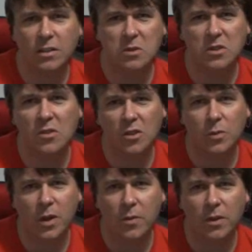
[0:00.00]
and we've still got
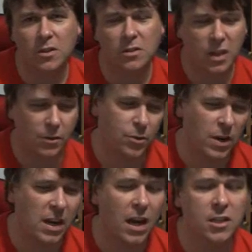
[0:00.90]

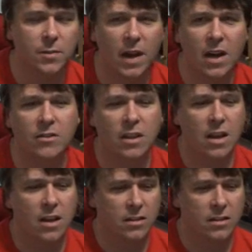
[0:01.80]
29 smiles.